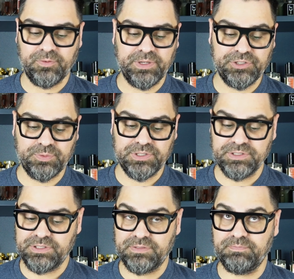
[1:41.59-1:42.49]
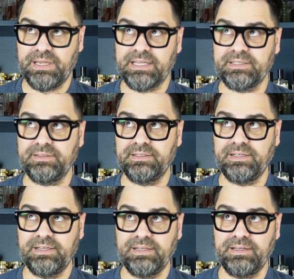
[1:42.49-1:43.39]
which was back in the
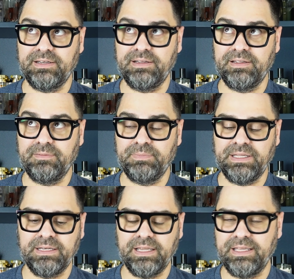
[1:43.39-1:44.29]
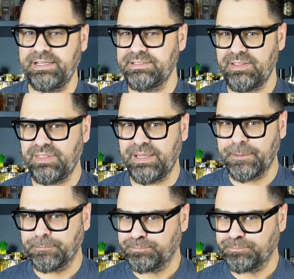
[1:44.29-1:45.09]
mid 90s, I think.